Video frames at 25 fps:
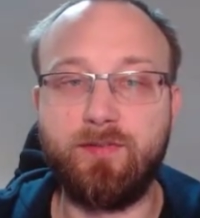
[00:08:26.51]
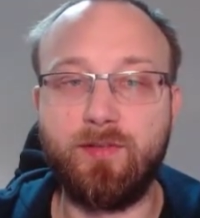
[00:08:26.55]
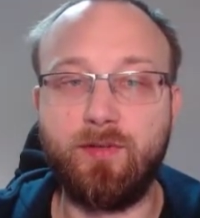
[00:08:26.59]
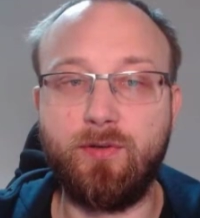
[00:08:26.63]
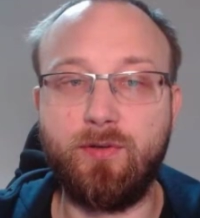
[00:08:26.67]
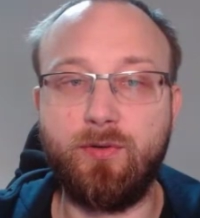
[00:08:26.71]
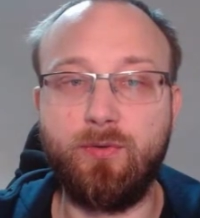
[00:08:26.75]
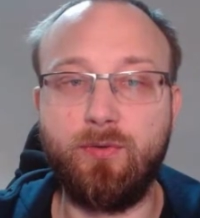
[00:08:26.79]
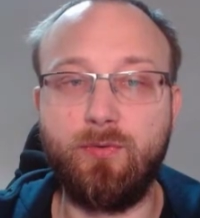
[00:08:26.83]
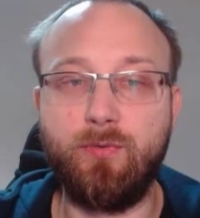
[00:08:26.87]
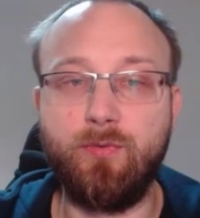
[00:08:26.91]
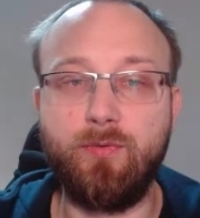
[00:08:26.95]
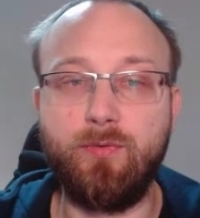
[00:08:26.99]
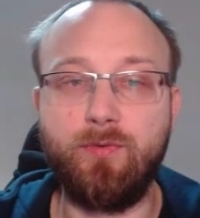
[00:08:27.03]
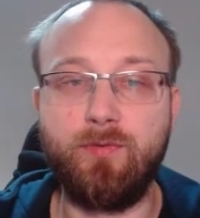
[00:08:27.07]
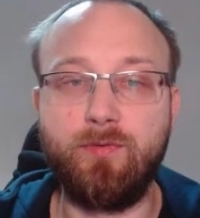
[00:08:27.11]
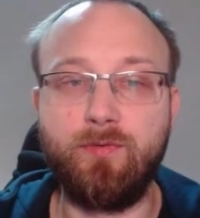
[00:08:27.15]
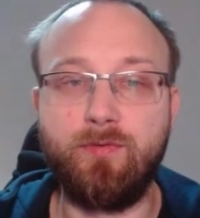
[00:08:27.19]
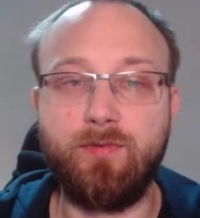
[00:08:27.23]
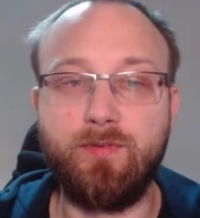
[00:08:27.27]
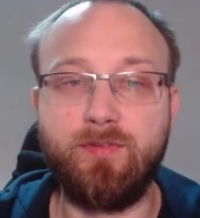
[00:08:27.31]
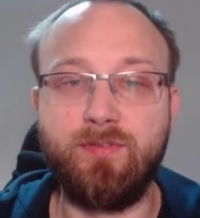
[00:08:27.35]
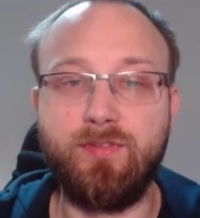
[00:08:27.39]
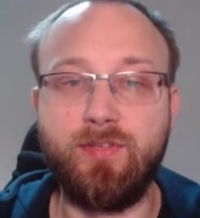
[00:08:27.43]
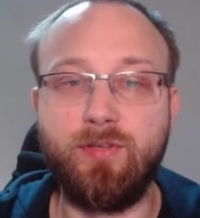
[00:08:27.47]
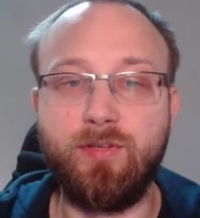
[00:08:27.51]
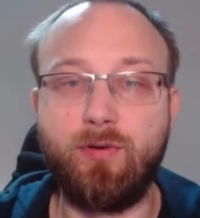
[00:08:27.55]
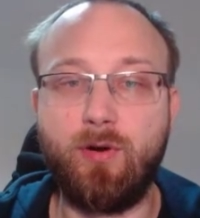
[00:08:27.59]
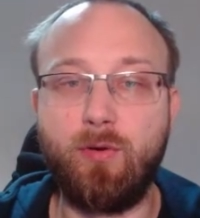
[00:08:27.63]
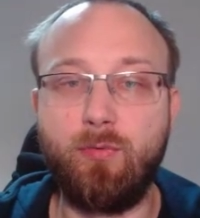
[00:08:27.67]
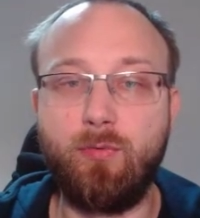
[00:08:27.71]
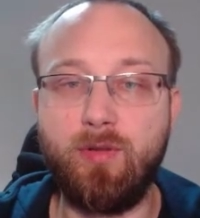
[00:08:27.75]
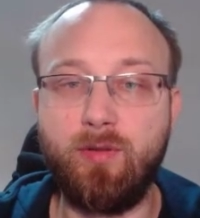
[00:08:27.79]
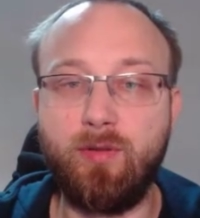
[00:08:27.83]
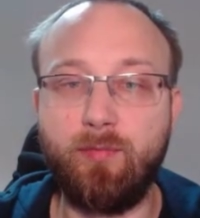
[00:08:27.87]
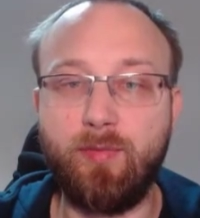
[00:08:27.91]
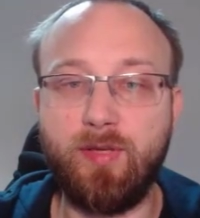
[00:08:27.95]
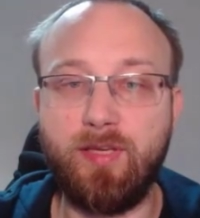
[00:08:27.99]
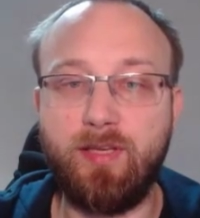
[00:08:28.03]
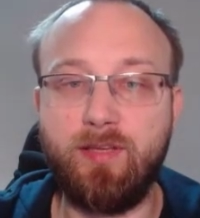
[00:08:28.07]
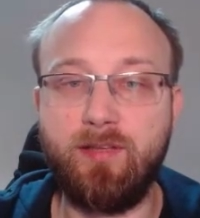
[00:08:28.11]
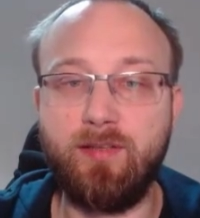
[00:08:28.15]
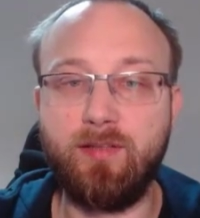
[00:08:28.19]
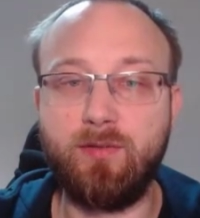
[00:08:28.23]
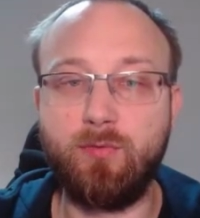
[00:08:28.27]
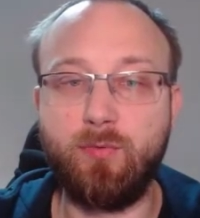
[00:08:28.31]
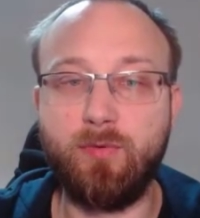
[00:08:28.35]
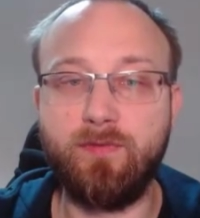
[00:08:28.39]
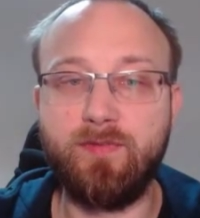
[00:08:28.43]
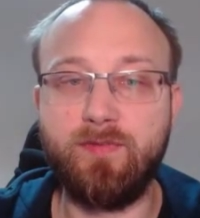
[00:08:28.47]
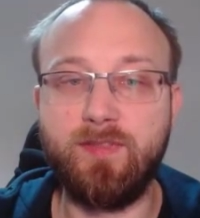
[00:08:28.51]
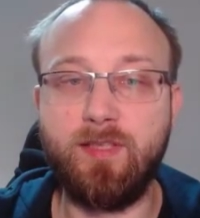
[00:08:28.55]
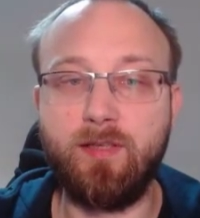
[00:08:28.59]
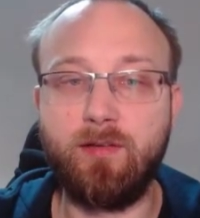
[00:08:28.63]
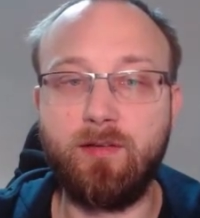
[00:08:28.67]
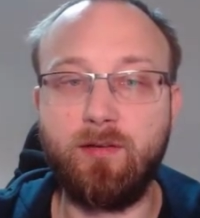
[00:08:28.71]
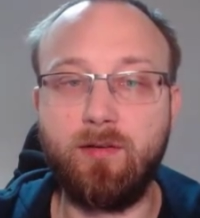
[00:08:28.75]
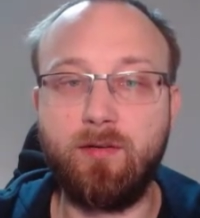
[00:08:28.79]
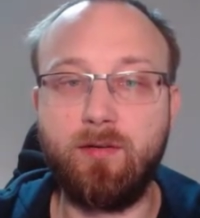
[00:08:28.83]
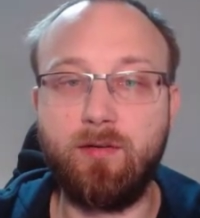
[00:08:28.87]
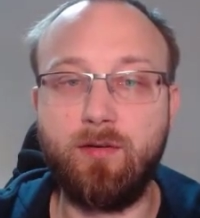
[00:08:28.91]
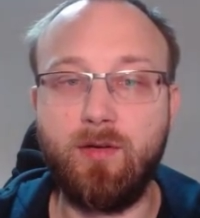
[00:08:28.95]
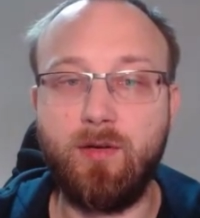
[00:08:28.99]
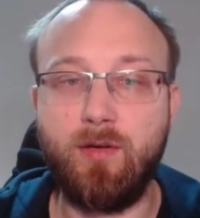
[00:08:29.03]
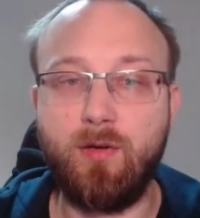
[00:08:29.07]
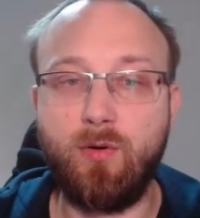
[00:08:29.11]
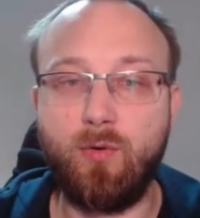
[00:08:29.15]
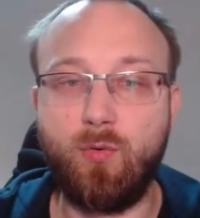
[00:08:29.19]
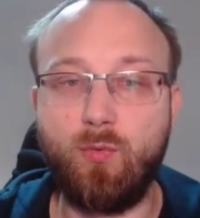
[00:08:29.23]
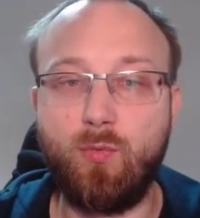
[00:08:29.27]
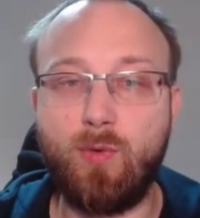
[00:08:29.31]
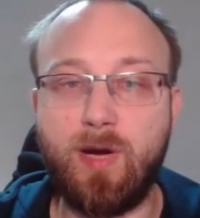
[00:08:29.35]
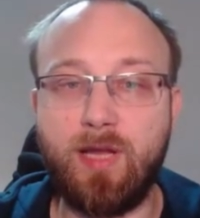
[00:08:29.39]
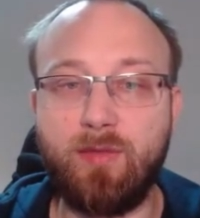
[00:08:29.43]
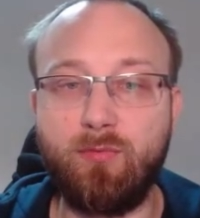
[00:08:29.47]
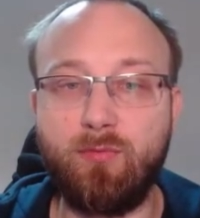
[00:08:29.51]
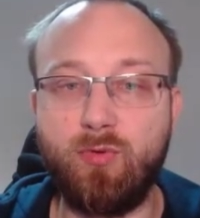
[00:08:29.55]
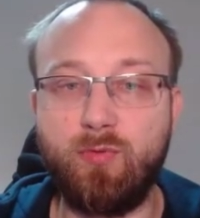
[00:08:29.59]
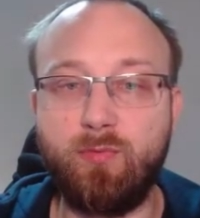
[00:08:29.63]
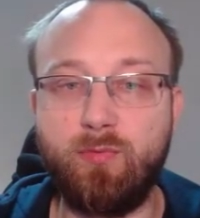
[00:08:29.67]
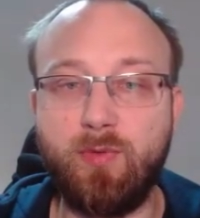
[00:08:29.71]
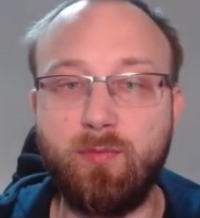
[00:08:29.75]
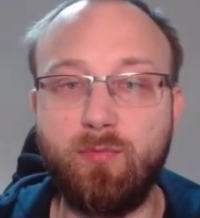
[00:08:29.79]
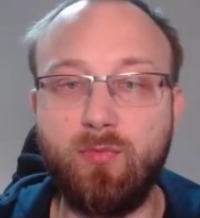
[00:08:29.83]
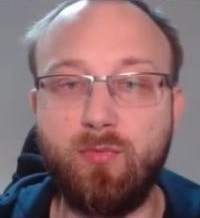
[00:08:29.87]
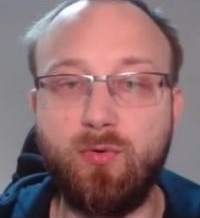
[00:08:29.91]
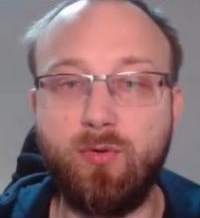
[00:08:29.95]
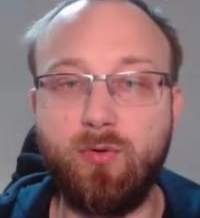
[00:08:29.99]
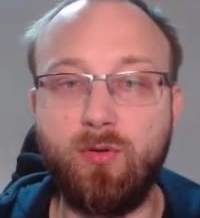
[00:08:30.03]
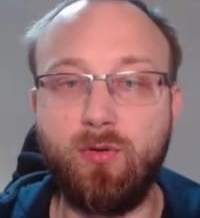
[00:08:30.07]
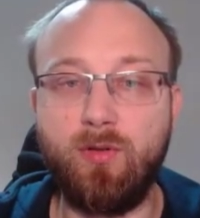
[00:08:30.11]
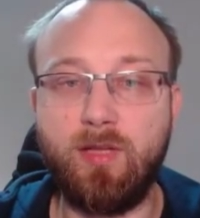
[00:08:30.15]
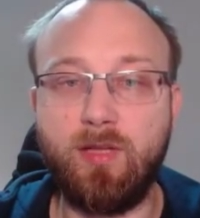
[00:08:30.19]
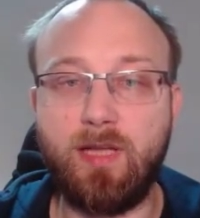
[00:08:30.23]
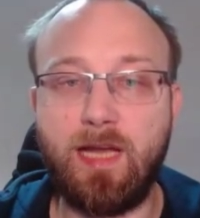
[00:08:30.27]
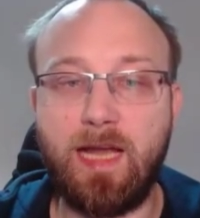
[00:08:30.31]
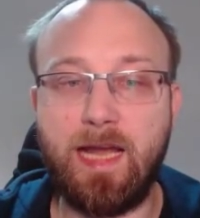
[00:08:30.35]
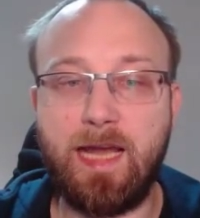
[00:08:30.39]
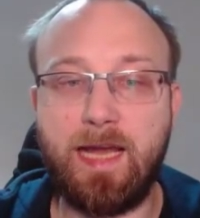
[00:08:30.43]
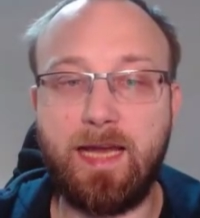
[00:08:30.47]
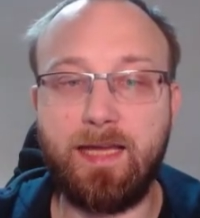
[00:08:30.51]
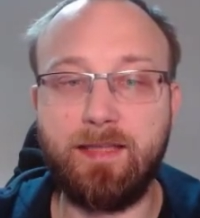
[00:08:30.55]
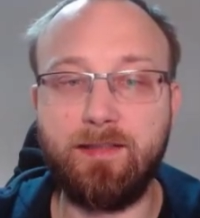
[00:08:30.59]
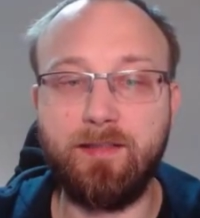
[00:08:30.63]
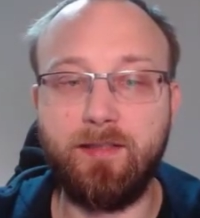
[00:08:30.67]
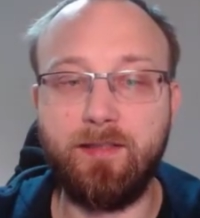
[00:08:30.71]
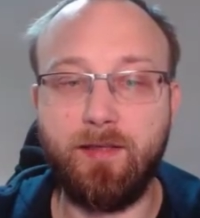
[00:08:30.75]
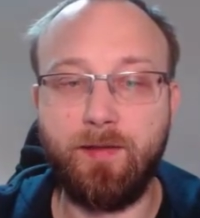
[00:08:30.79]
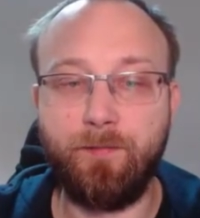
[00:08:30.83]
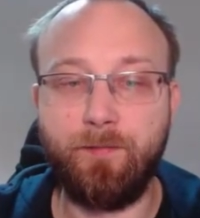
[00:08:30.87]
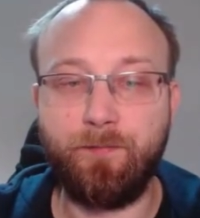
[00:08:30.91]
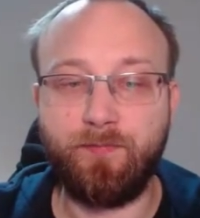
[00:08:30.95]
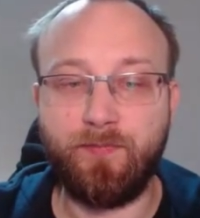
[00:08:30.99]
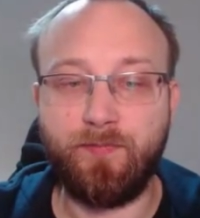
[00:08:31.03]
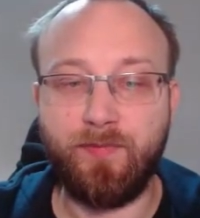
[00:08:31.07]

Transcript: So 0 will be init with 0, 1 would be mul add,